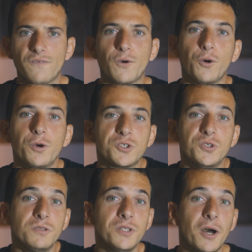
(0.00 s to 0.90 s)
Of course,
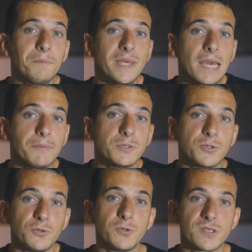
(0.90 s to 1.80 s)
you'll not be able
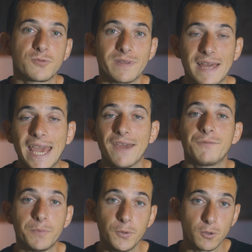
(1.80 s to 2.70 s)
to do this with
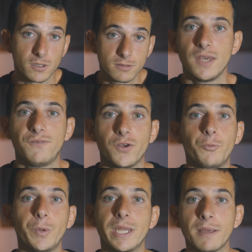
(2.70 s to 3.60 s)
every book. If you're
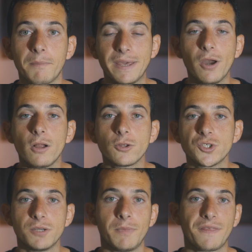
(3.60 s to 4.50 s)
reading
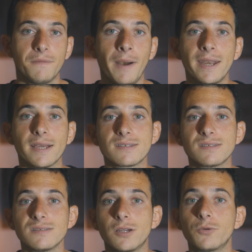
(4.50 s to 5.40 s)
biology or mathematics,
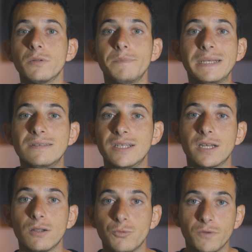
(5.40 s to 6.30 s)
there will be
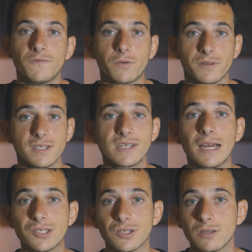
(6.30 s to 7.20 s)
little room for
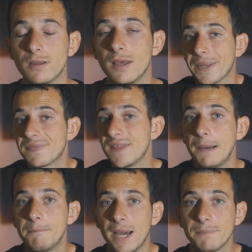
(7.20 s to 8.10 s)
discussion, but
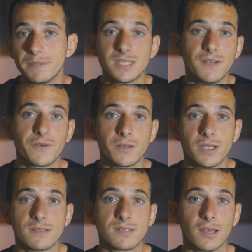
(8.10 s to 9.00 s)
that might be different
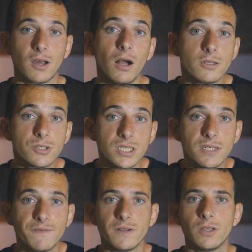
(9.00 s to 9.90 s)
in
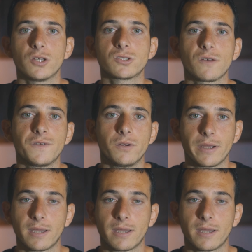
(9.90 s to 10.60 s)
psychology, philosophy, or